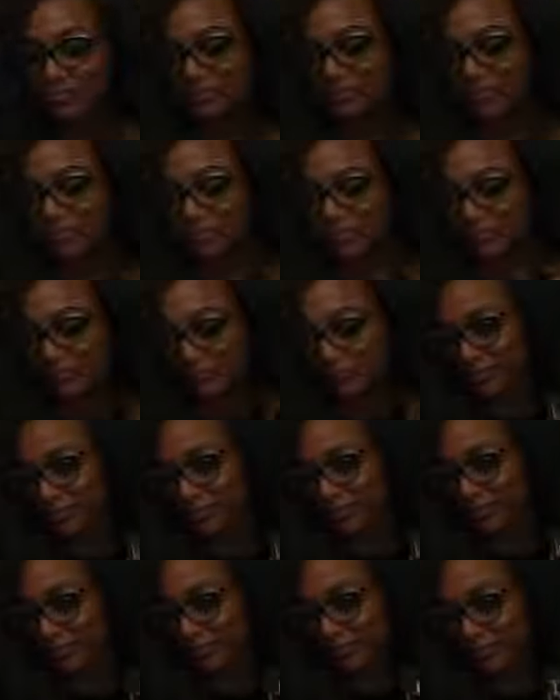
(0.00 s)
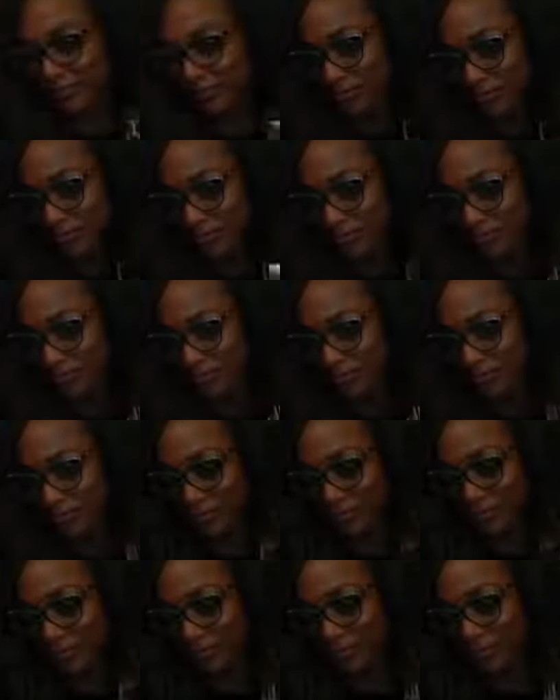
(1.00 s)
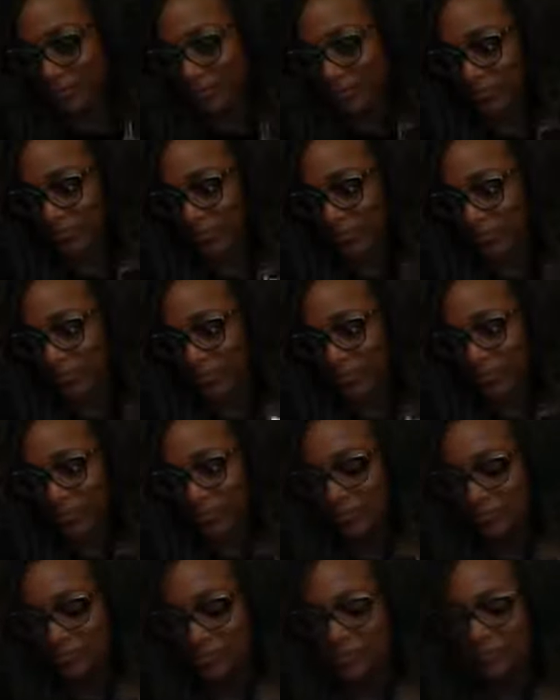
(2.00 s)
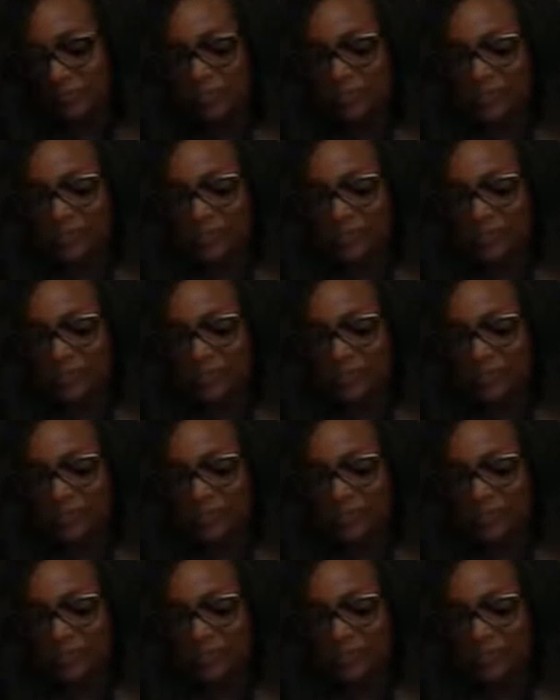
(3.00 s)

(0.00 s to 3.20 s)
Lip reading: And then I missed one because my phone only caught so much.